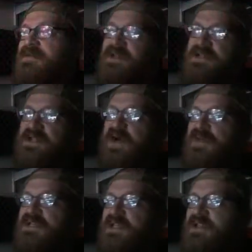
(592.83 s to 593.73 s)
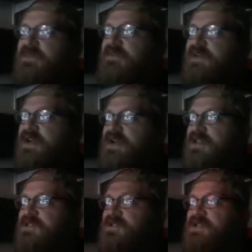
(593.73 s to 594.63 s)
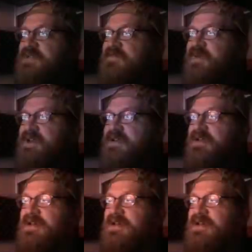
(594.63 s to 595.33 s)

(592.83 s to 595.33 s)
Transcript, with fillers: Doesn't always kill them if they're not close enough, but